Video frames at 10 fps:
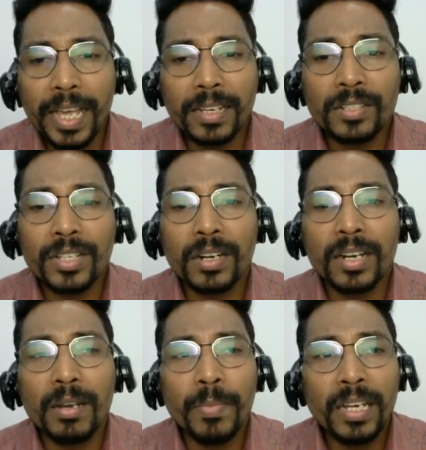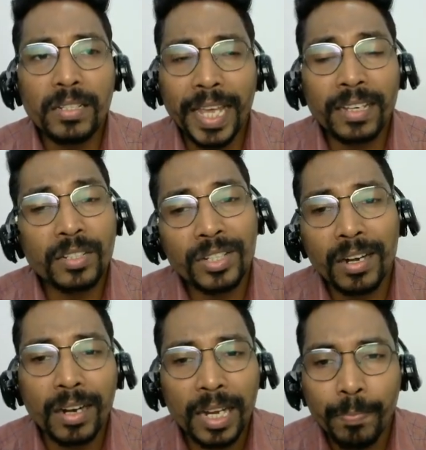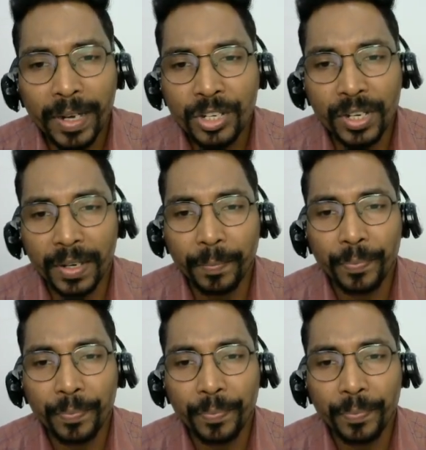external means external pressure.